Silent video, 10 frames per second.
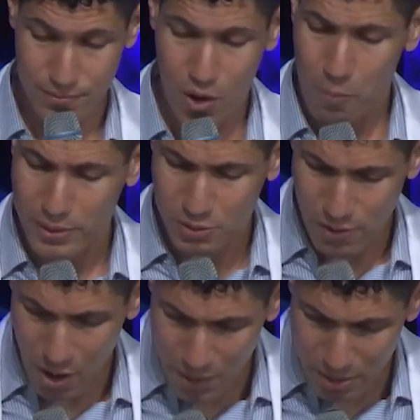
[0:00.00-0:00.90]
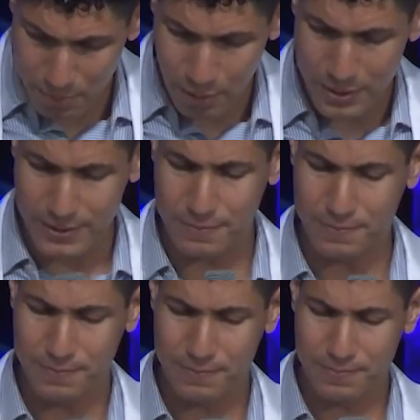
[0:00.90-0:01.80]
Hope is very important.
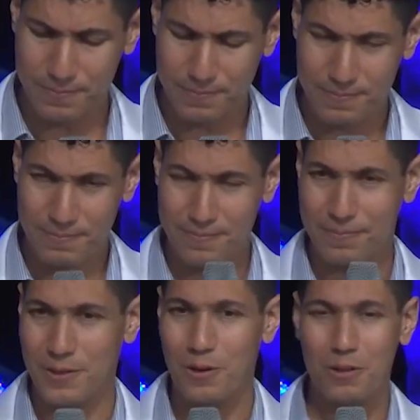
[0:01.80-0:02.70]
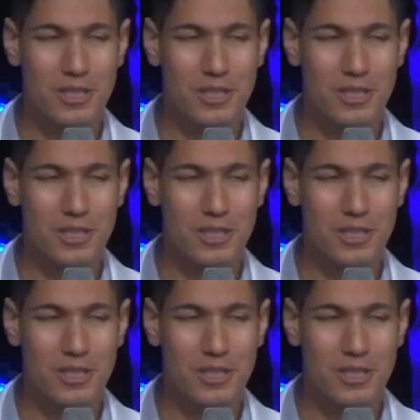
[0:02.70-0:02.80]
You know,